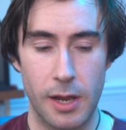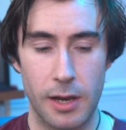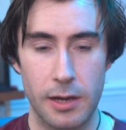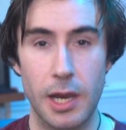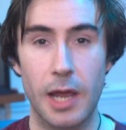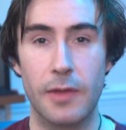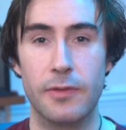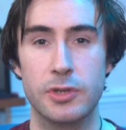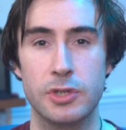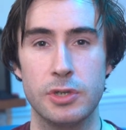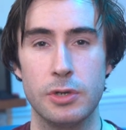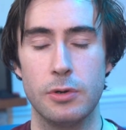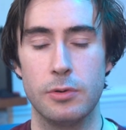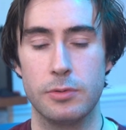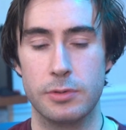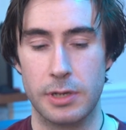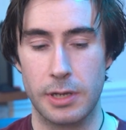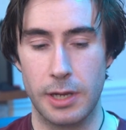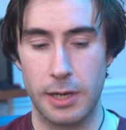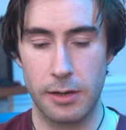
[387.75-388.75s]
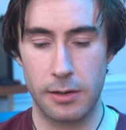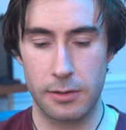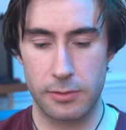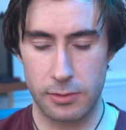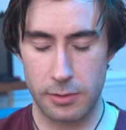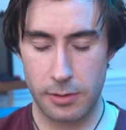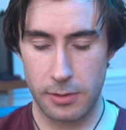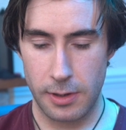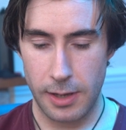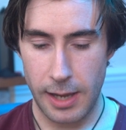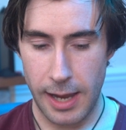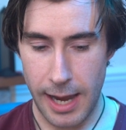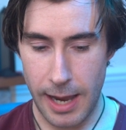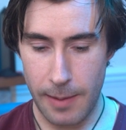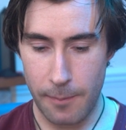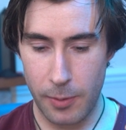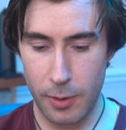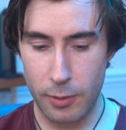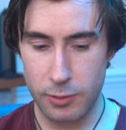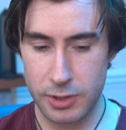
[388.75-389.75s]
Now, the shield in it
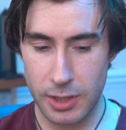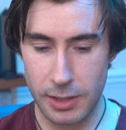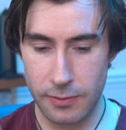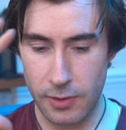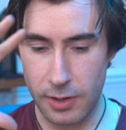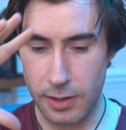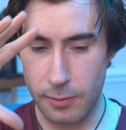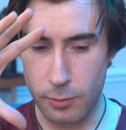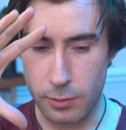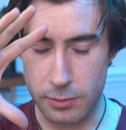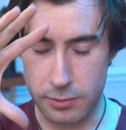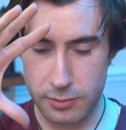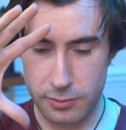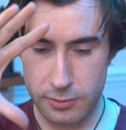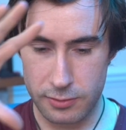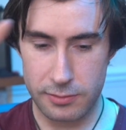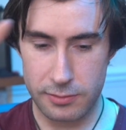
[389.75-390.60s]
had built in that it would